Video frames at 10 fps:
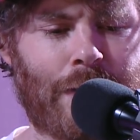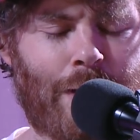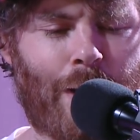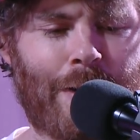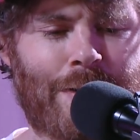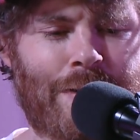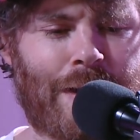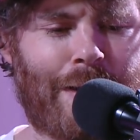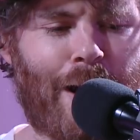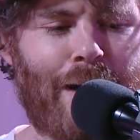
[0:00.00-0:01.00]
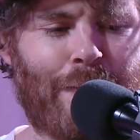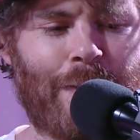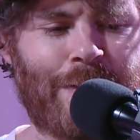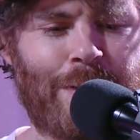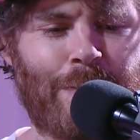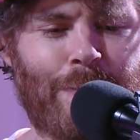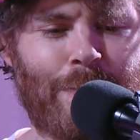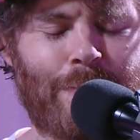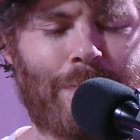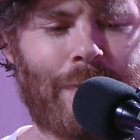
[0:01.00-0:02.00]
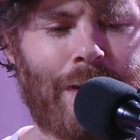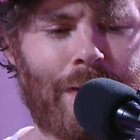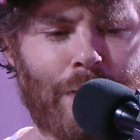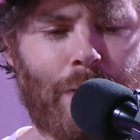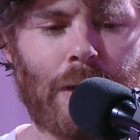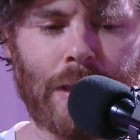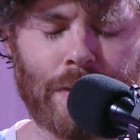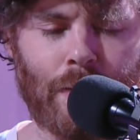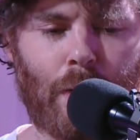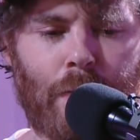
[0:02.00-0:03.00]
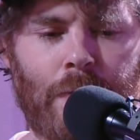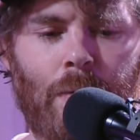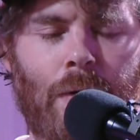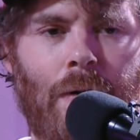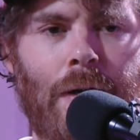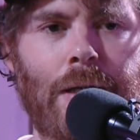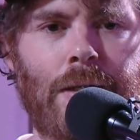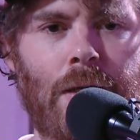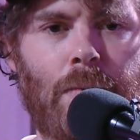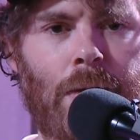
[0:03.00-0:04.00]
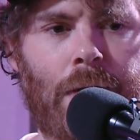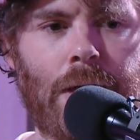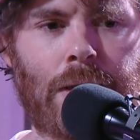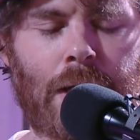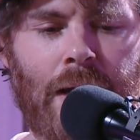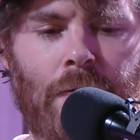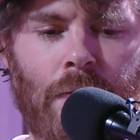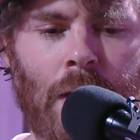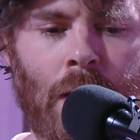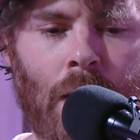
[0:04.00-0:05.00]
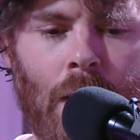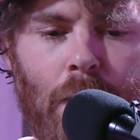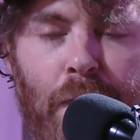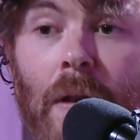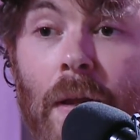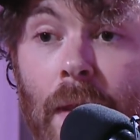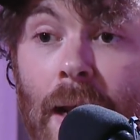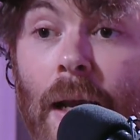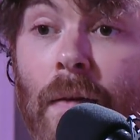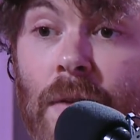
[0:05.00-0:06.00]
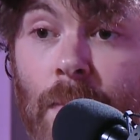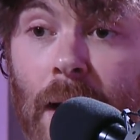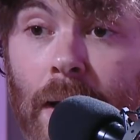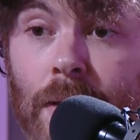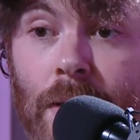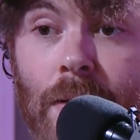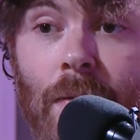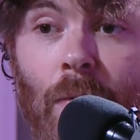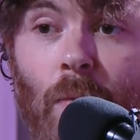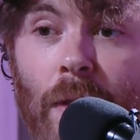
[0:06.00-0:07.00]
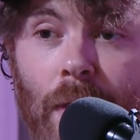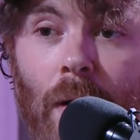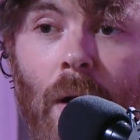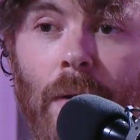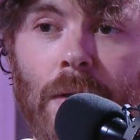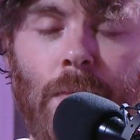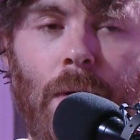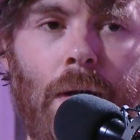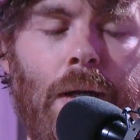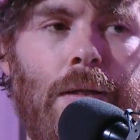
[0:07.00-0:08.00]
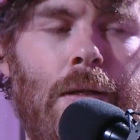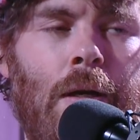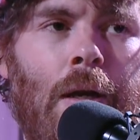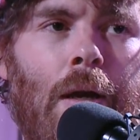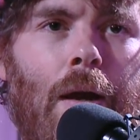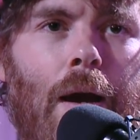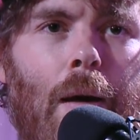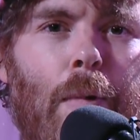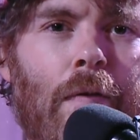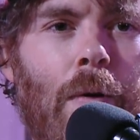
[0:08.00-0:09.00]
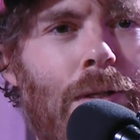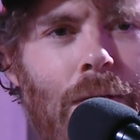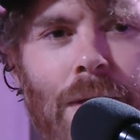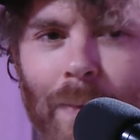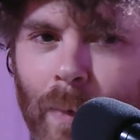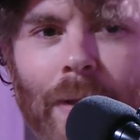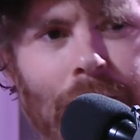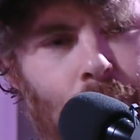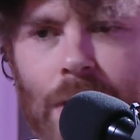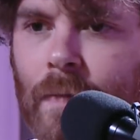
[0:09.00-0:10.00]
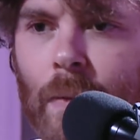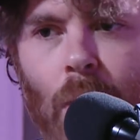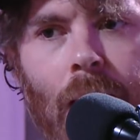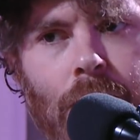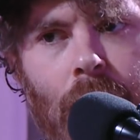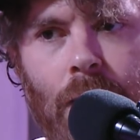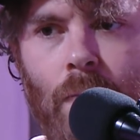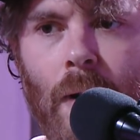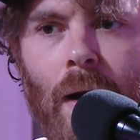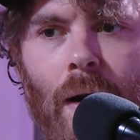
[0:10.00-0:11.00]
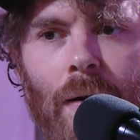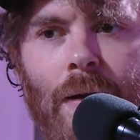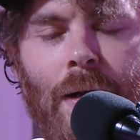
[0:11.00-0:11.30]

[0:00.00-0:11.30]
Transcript: artists can offer to a listener or a viewer is the ability to kind of fill in the negative space with their own experience. But of course, this is a really specific project where